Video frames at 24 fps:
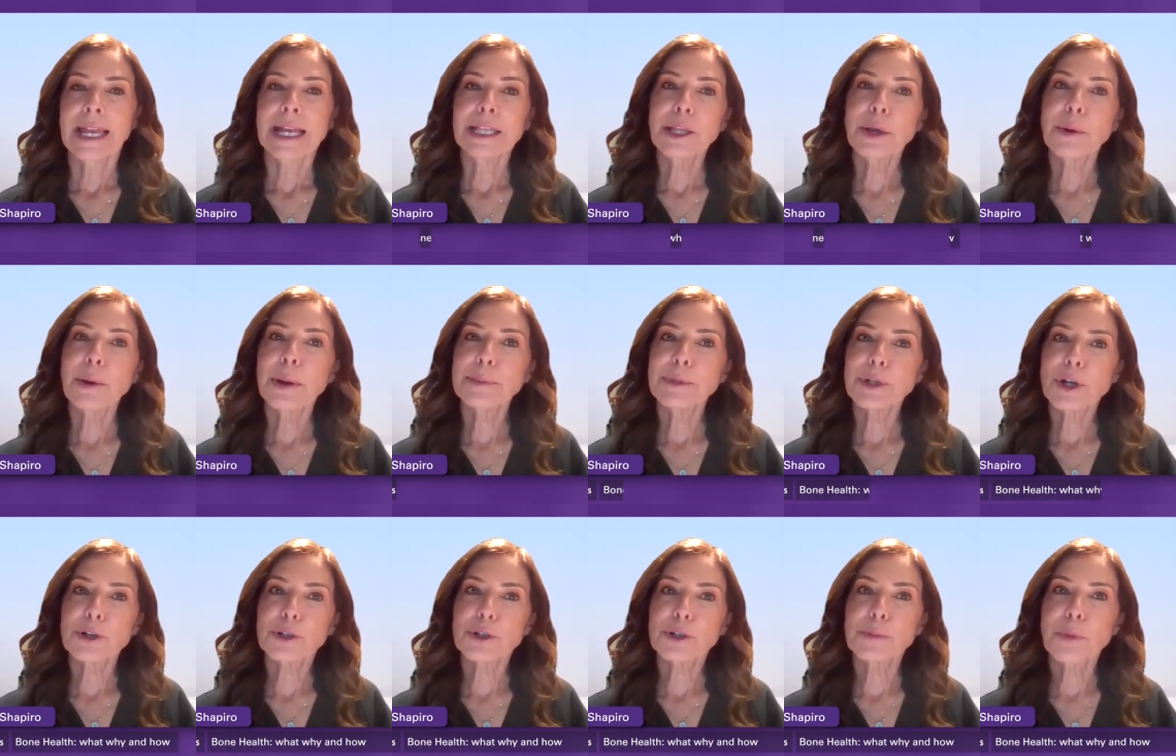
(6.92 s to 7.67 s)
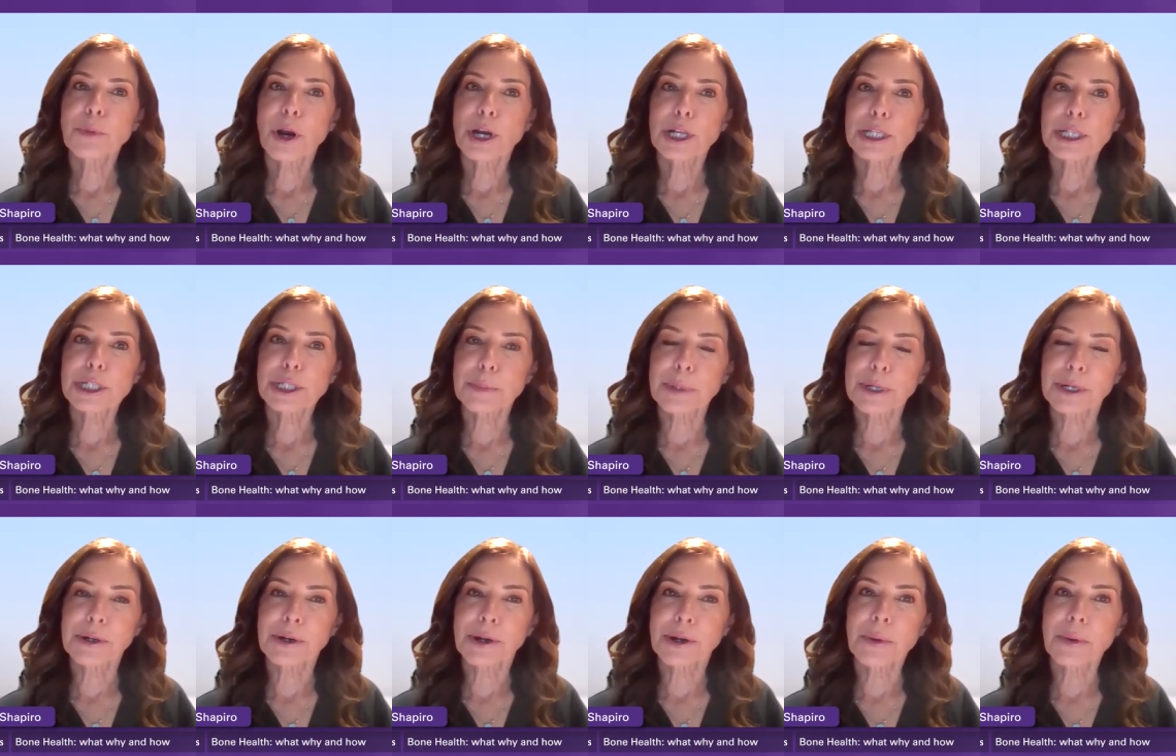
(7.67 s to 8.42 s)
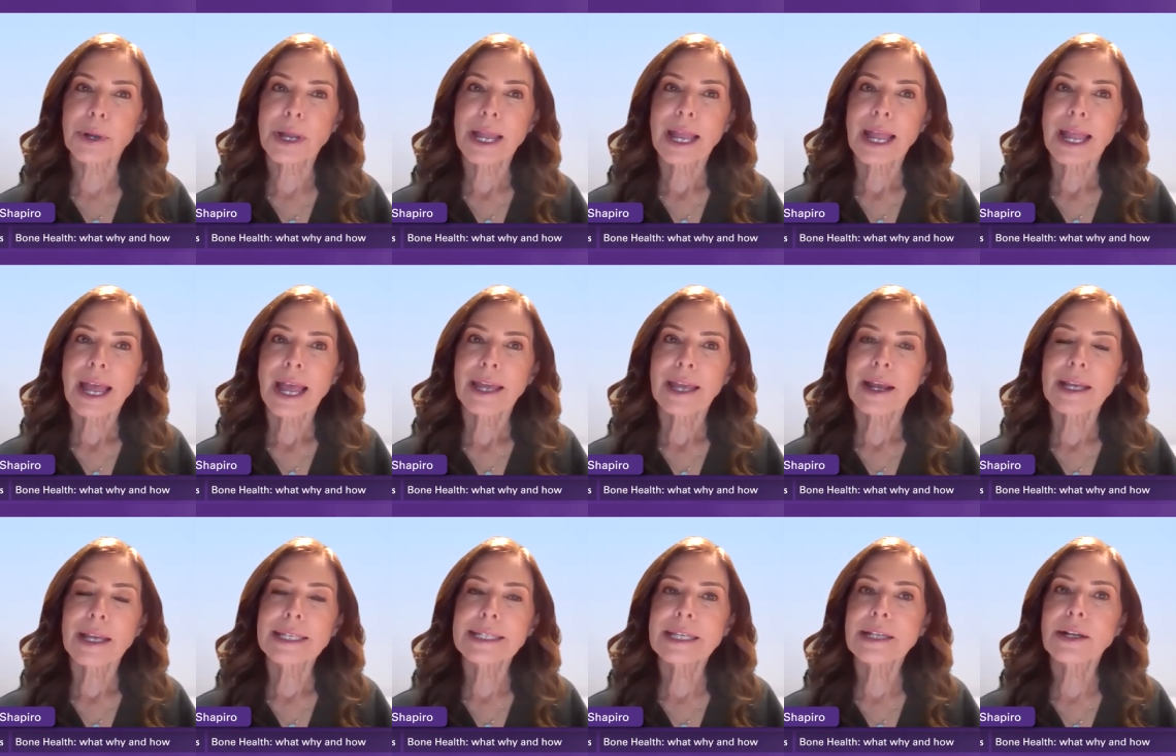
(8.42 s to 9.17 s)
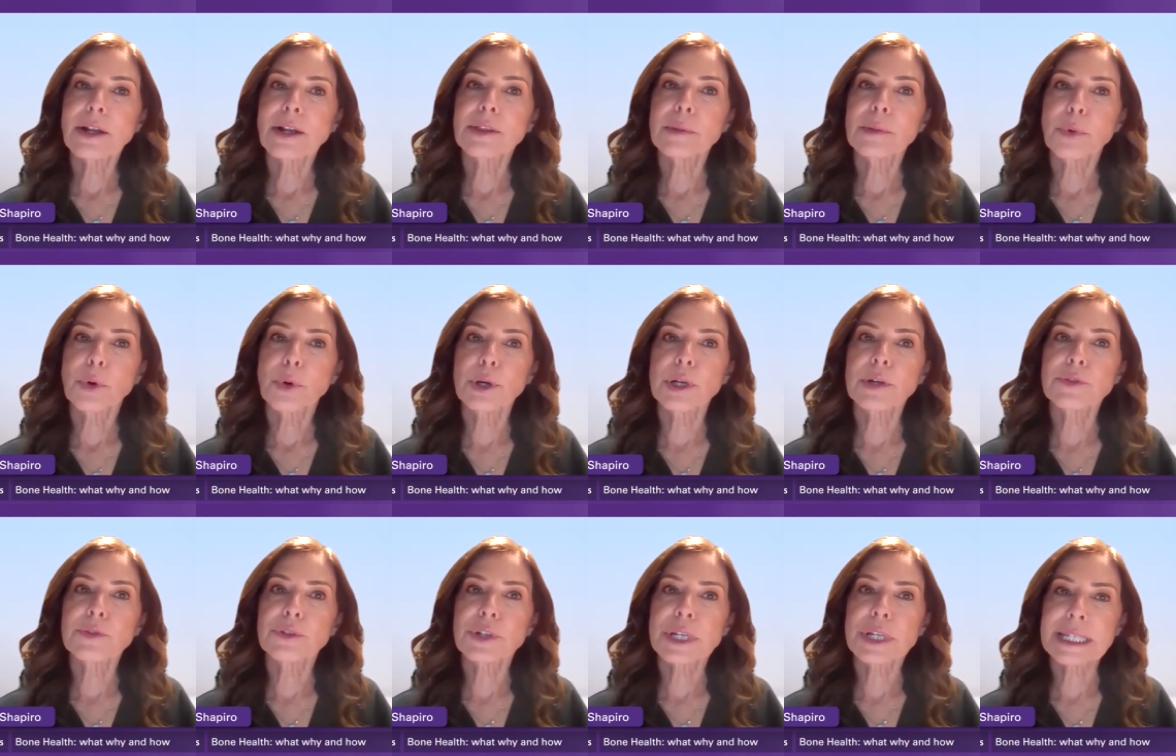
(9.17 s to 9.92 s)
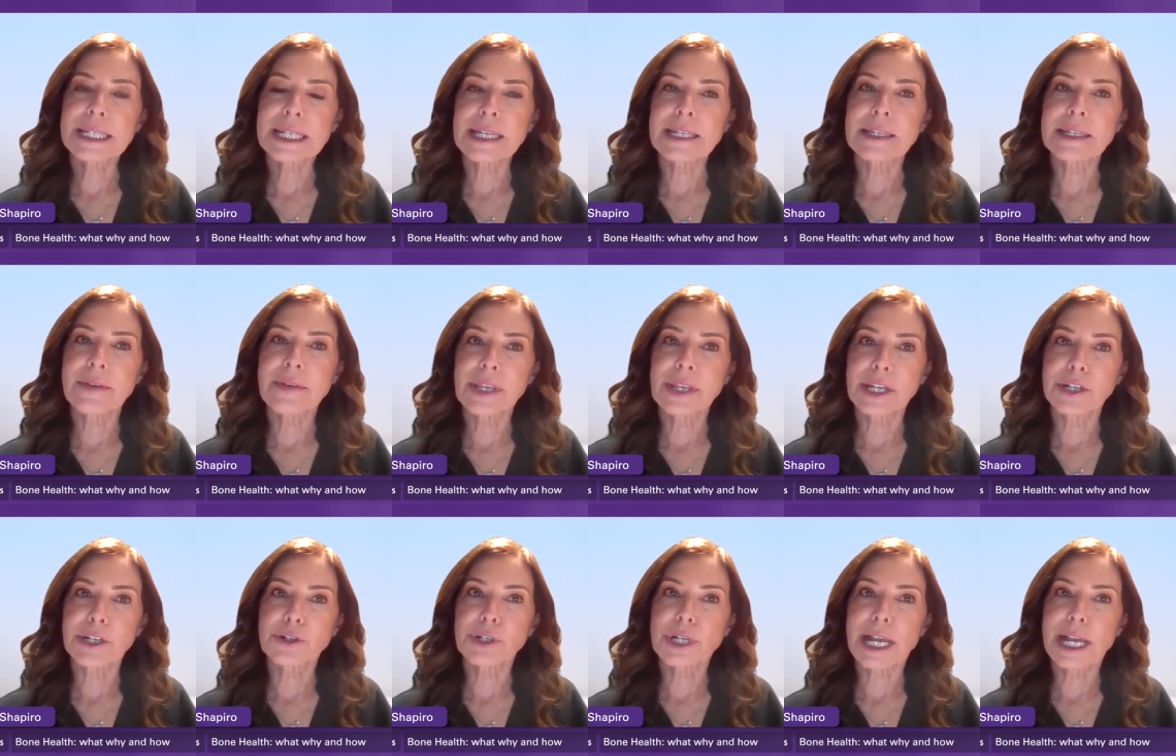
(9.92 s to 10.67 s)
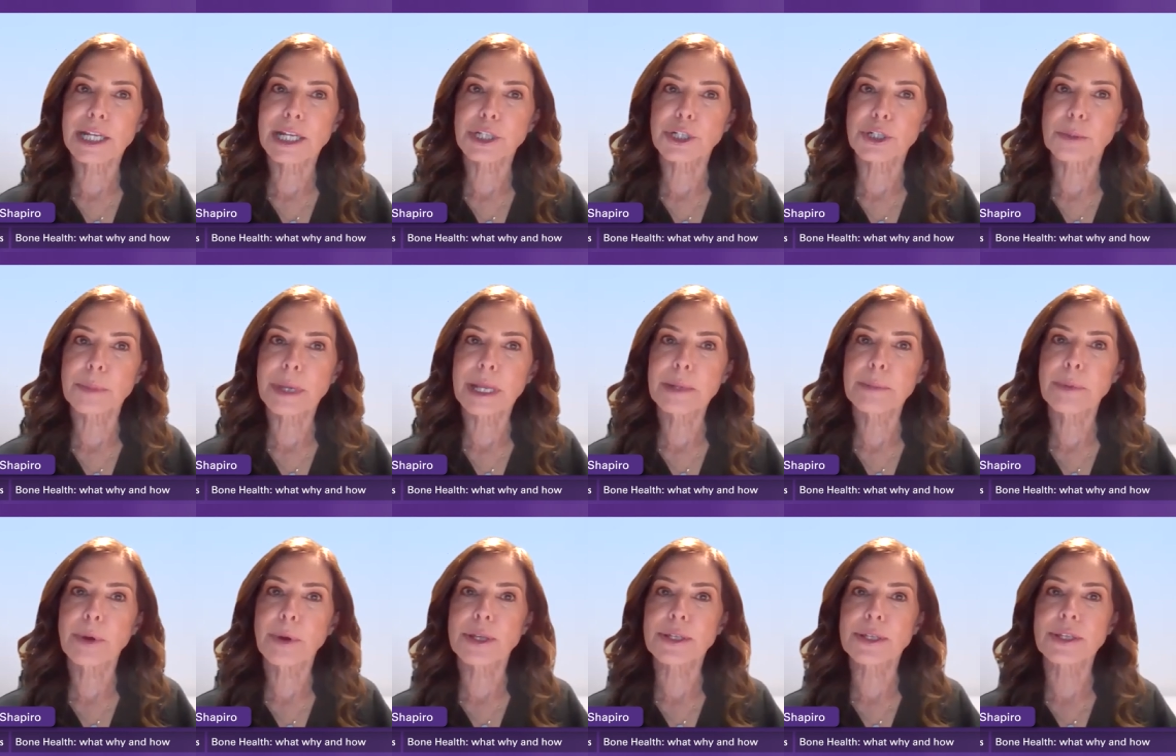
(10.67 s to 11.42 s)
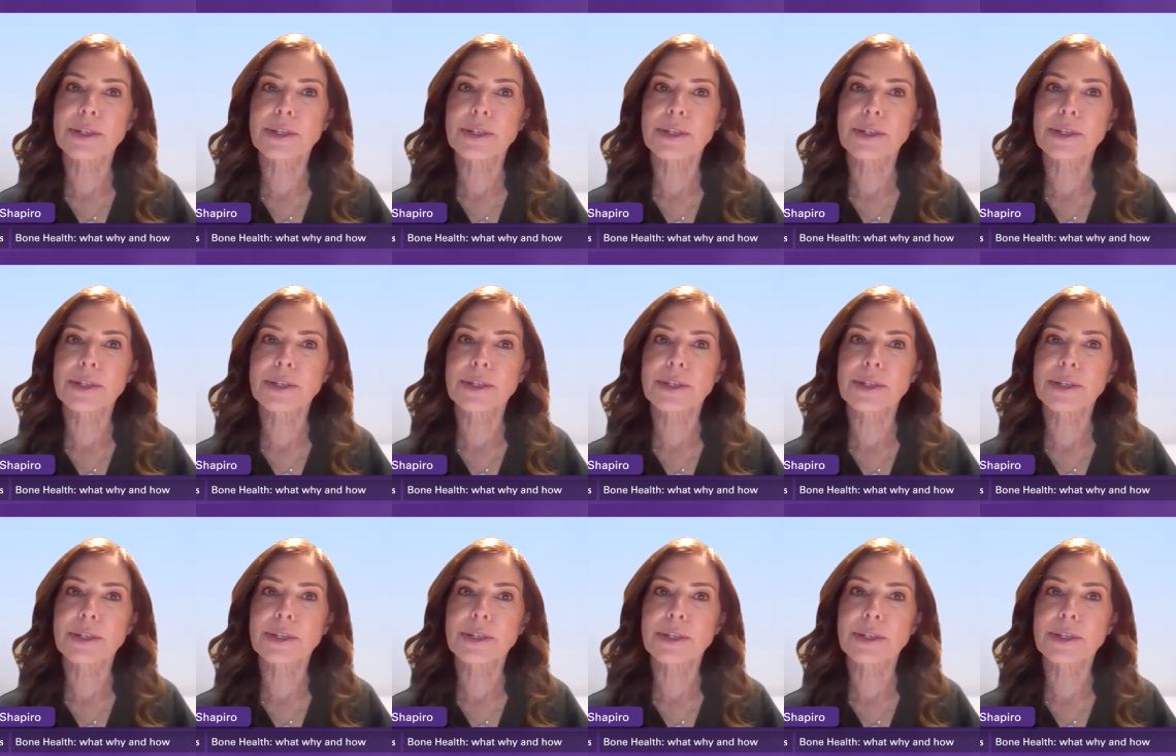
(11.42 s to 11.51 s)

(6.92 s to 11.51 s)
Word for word: Hello, I'm Dr. Marla Shapiro, and I sit on the Board of Trustees of the International Menopause